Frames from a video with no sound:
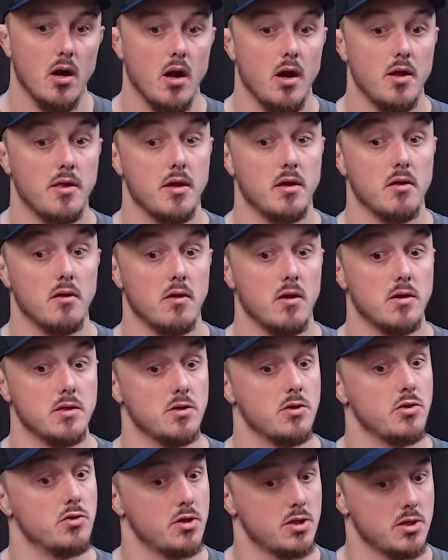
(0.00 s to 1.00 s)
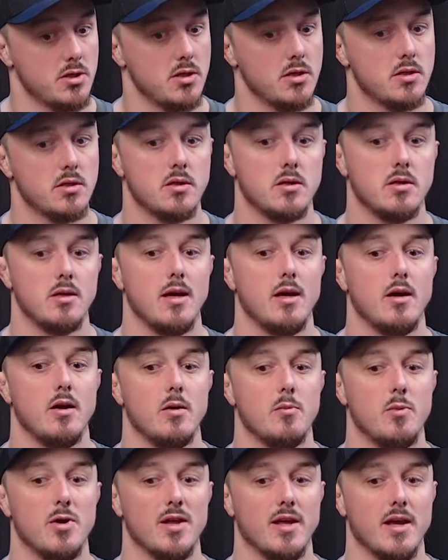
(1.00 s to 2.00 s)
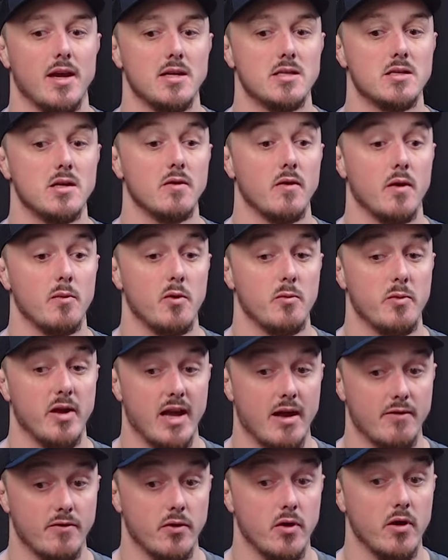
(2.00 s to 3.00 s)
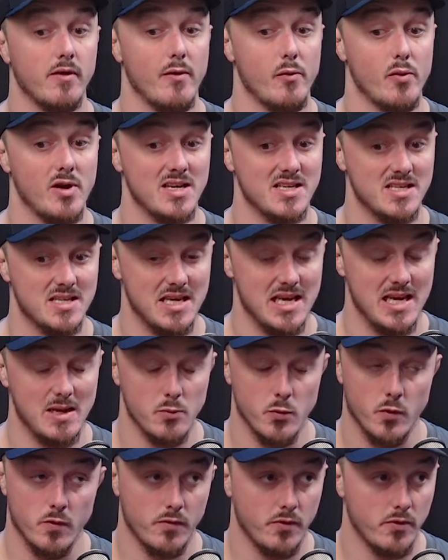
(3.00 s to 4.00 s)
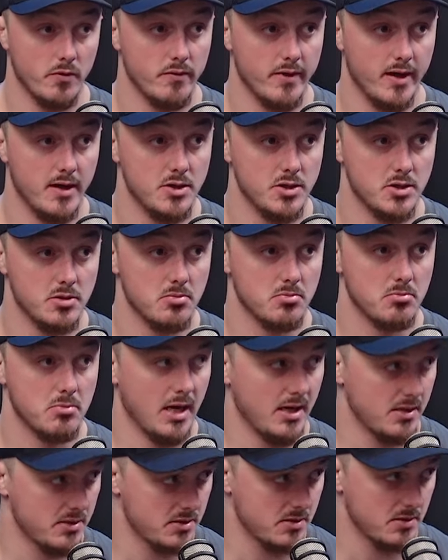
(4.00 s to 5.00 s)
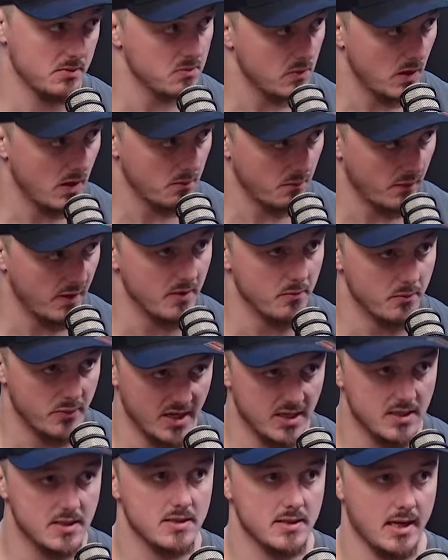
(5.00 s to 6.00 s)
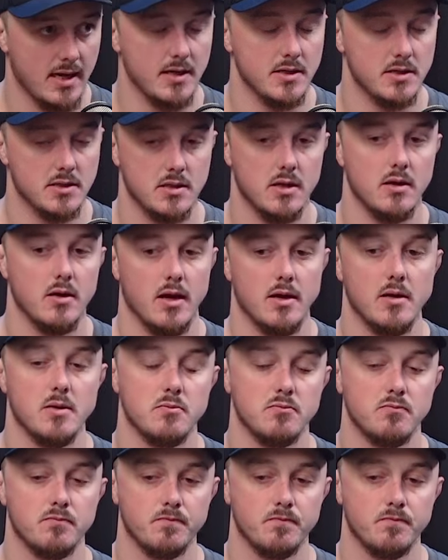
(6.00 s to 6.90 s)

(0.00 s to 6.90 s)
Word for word: I think as a nutritionist, it would be the case that I'm a big advocate. Everyone needs to eat more fruit and veg. That's a pretty big standstill, like